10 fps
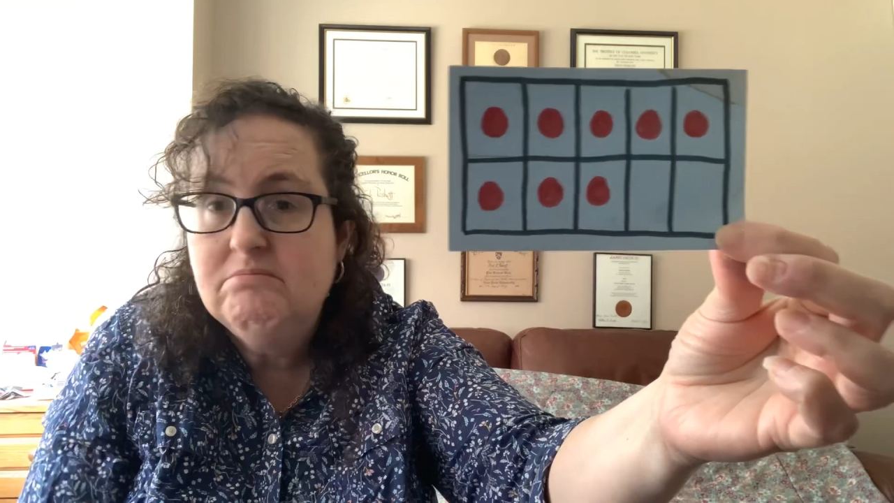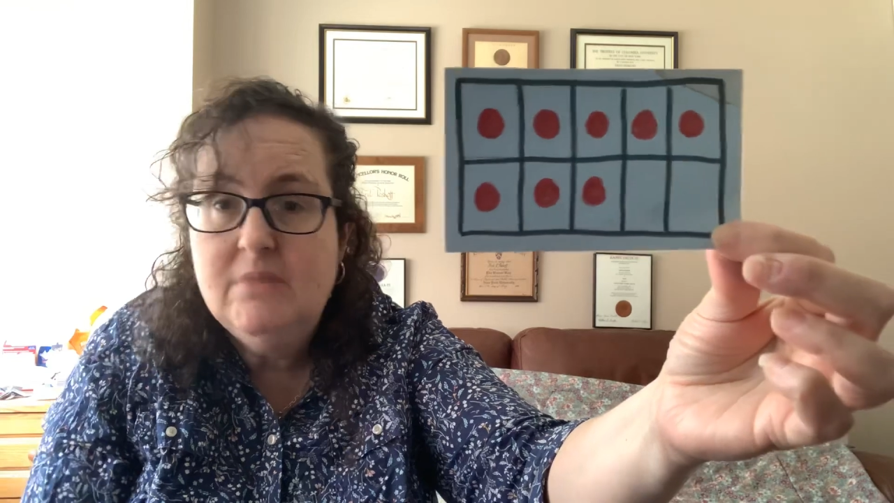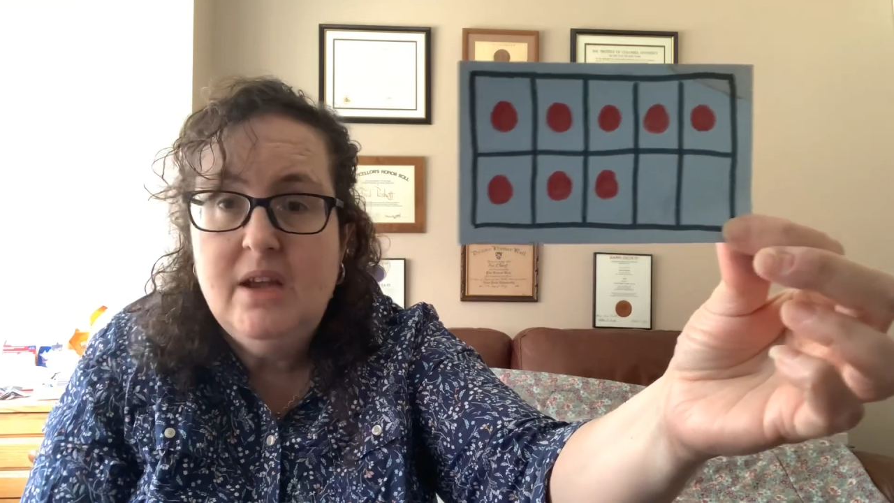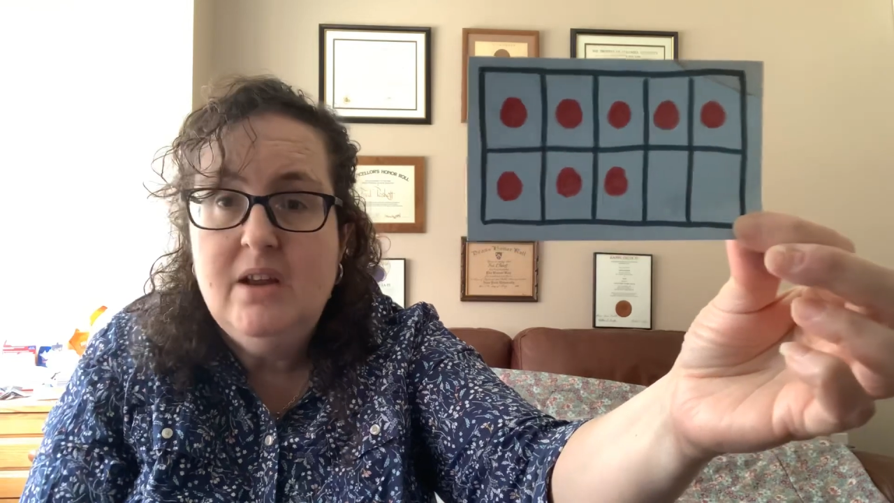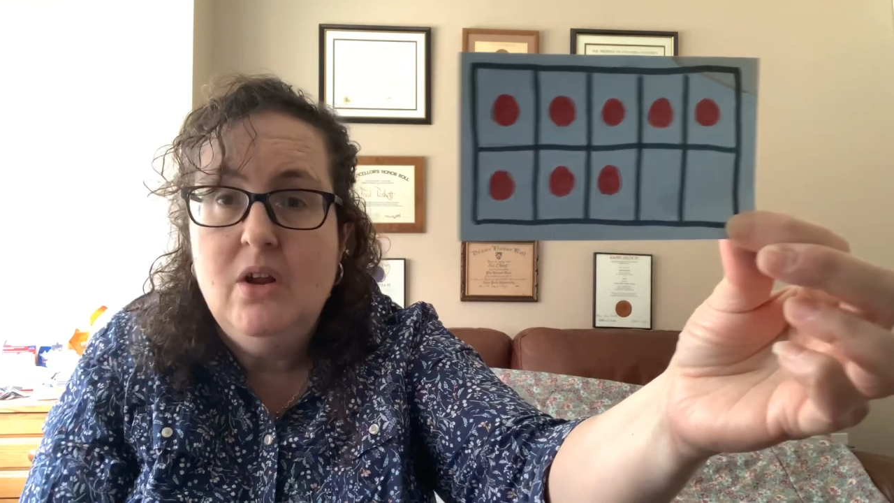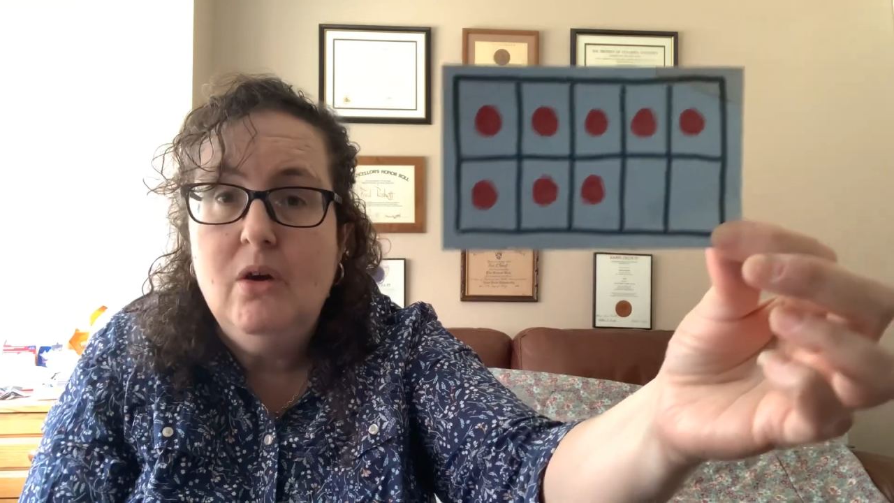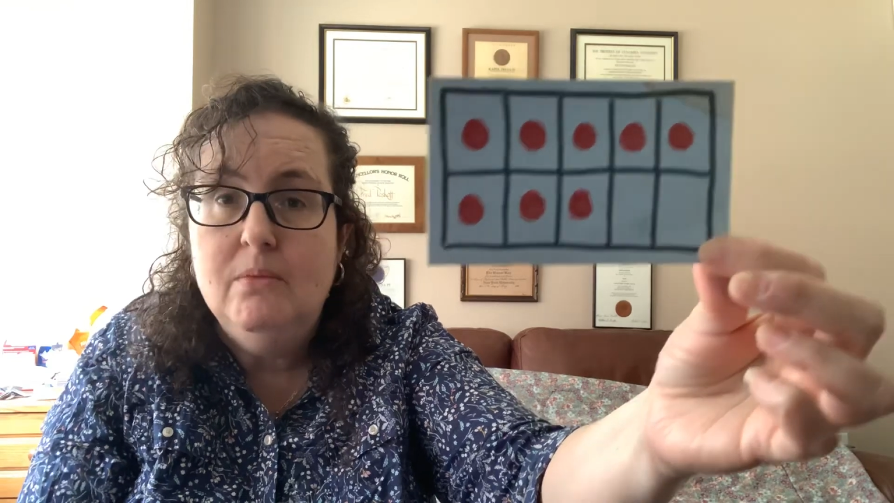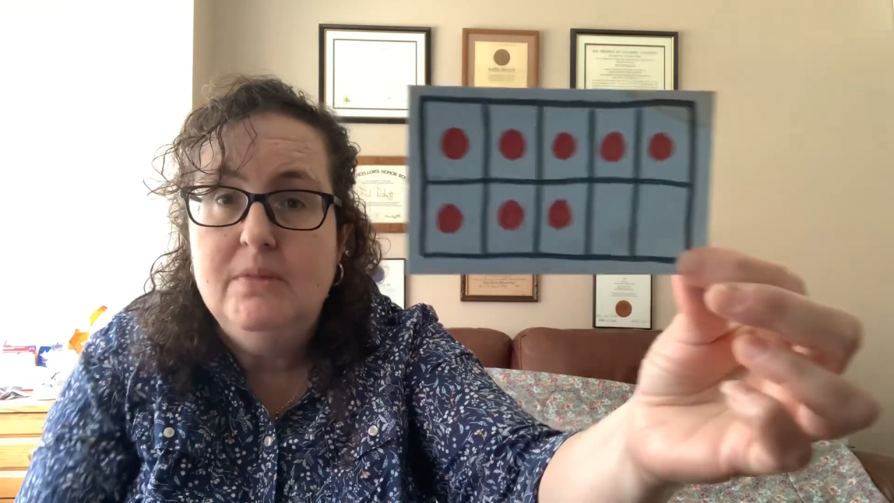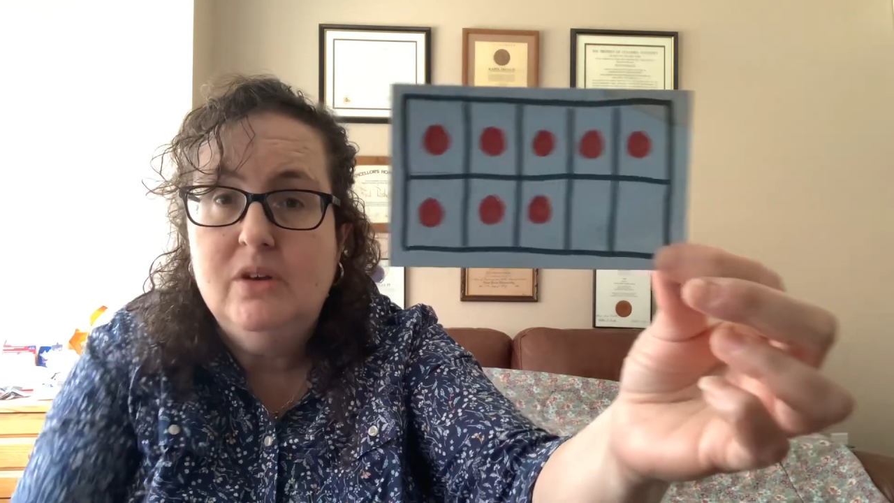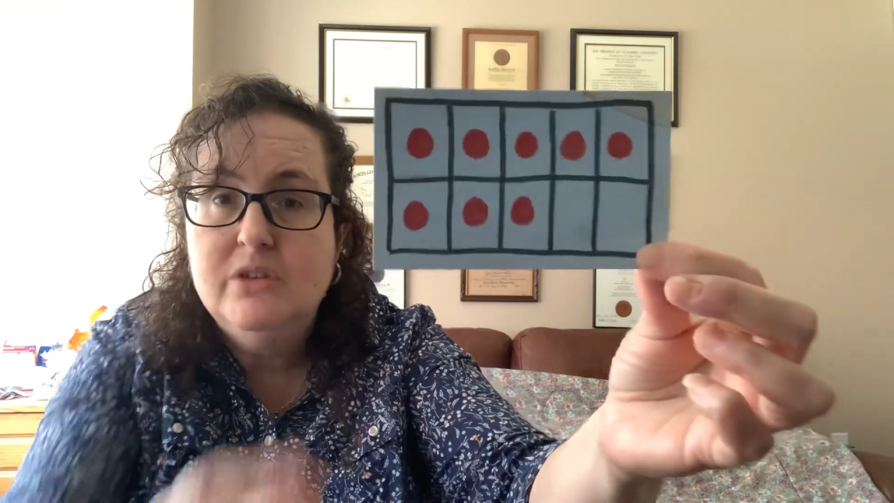and know
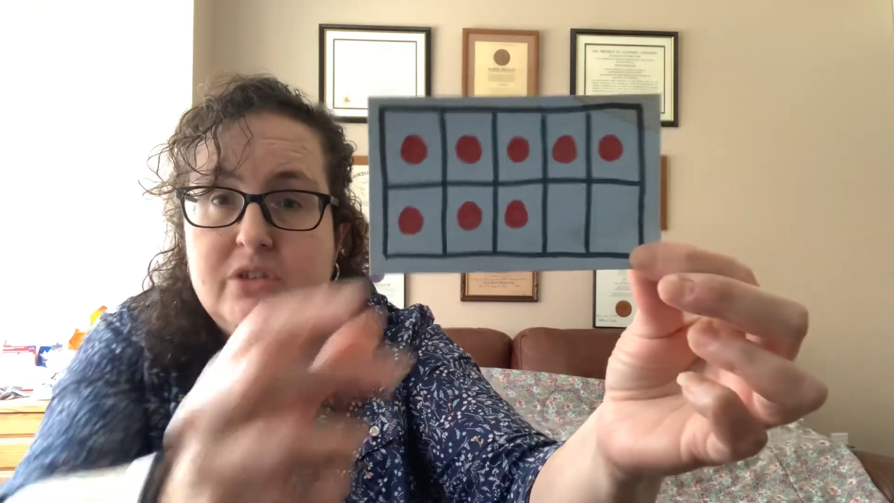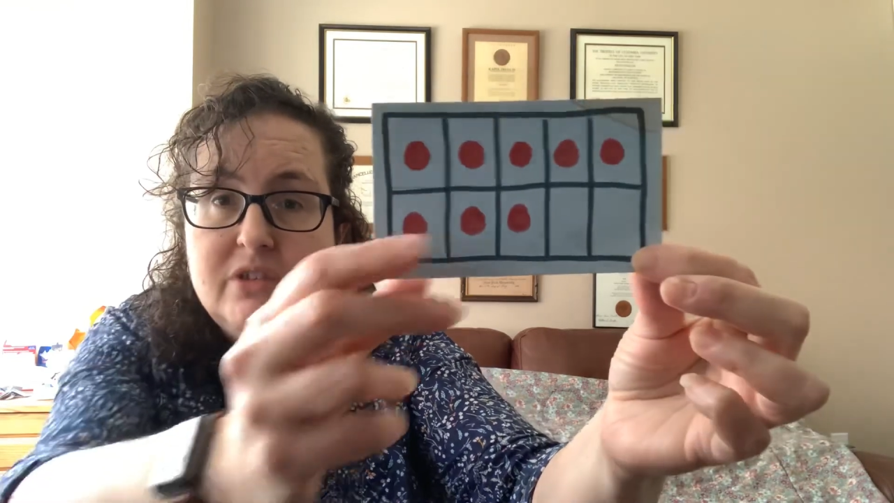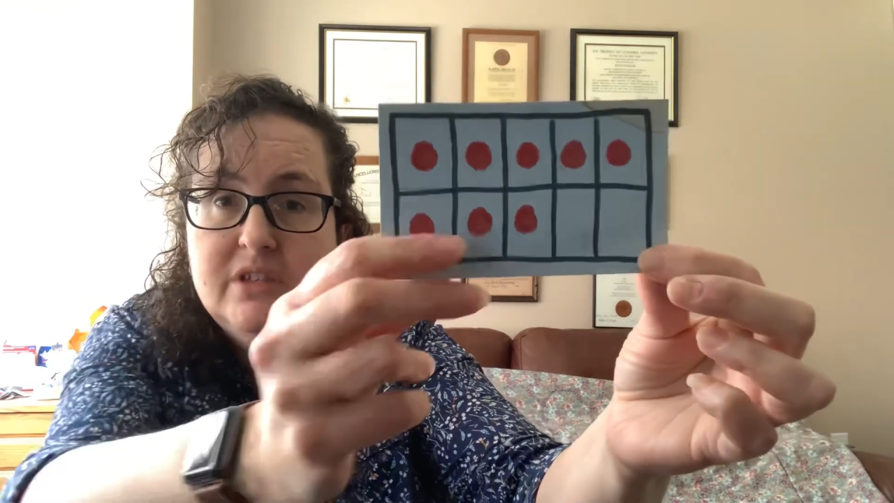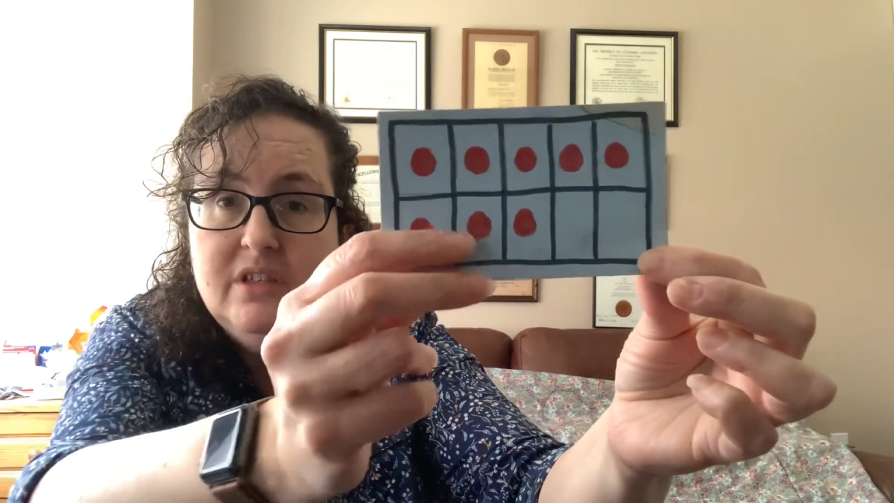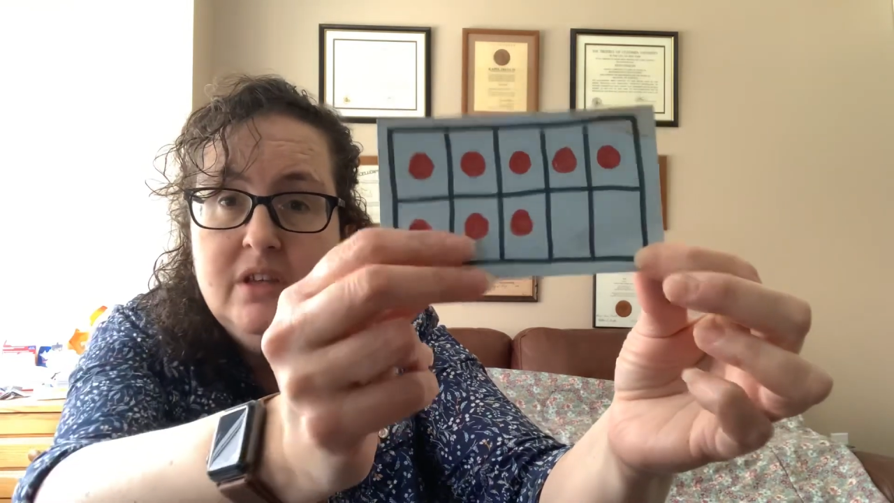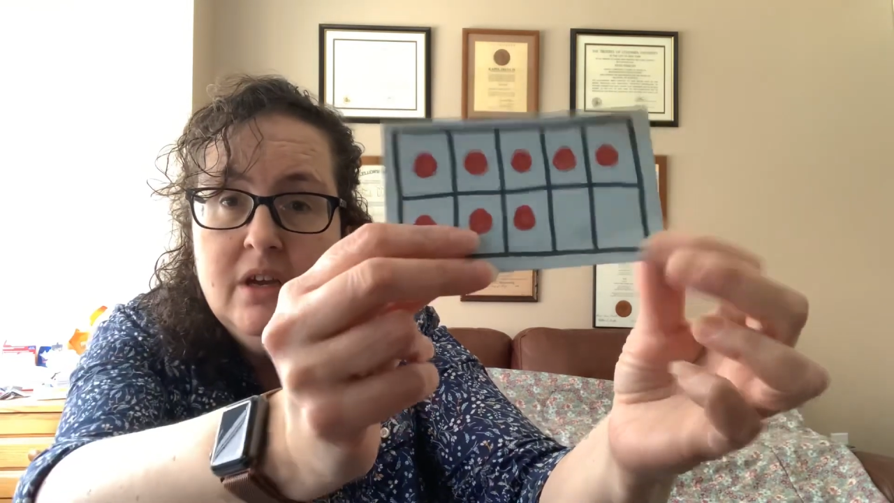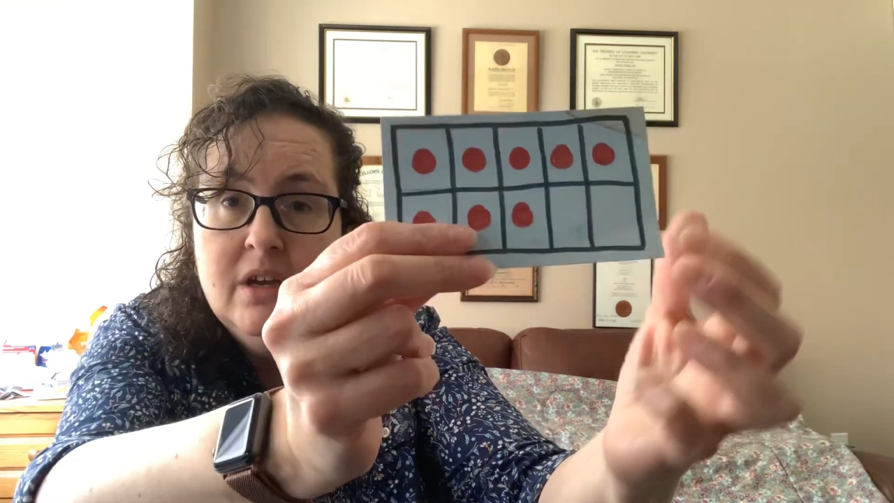because you see